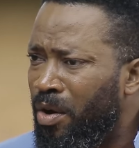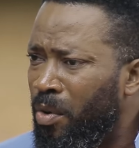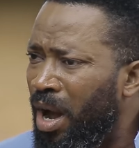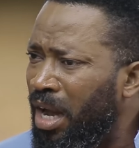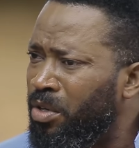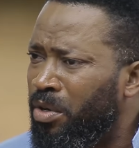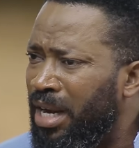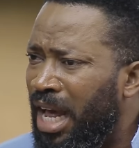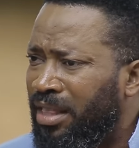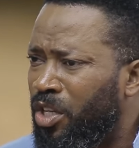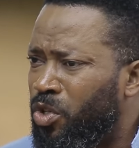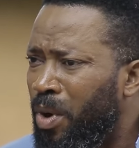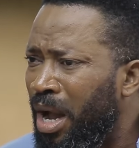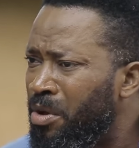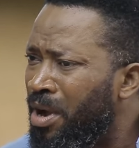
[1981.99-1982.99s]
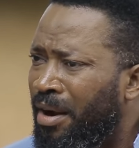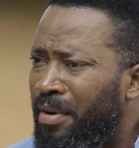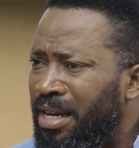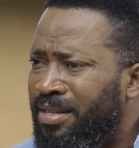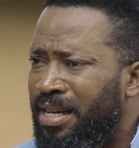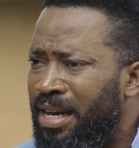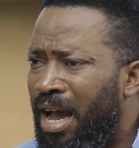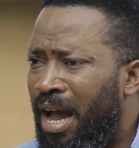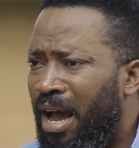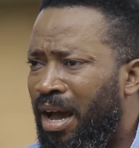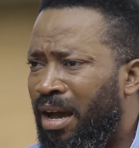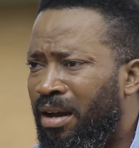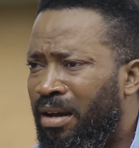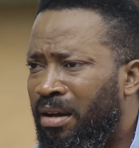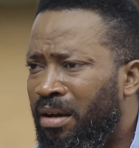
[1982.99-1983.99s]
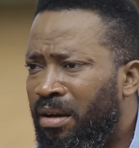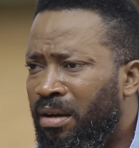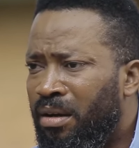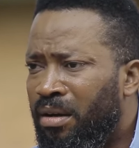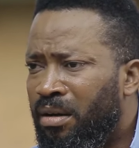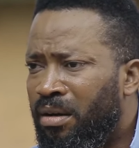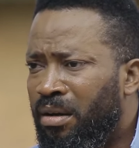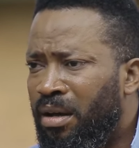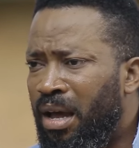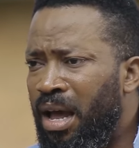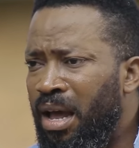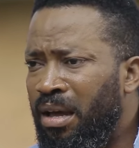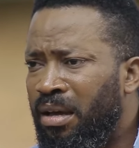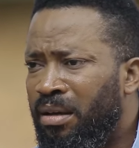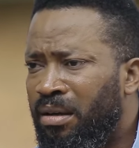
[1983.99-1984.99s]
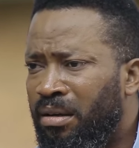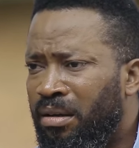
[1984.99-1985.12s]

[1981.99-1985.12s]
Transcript: Why are you like this? Why are you harassing her? Huh?